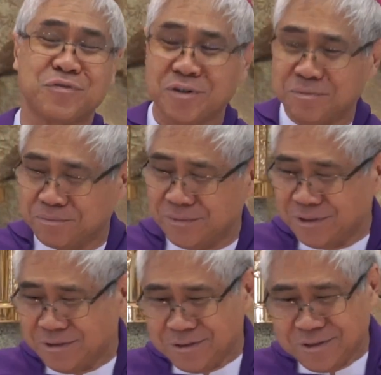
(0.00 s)
from
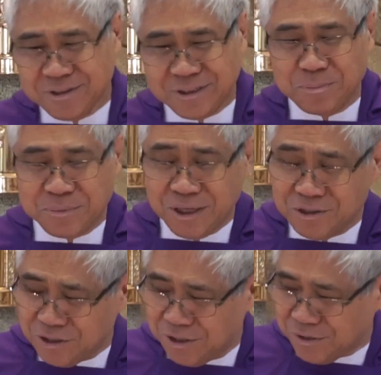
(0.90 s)
the
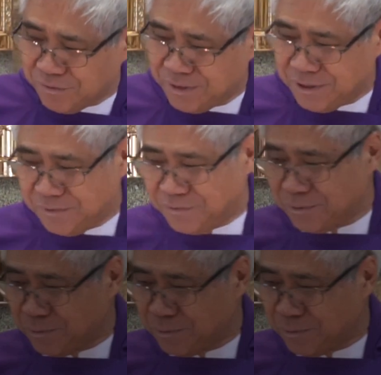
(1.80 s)
temptations of the evil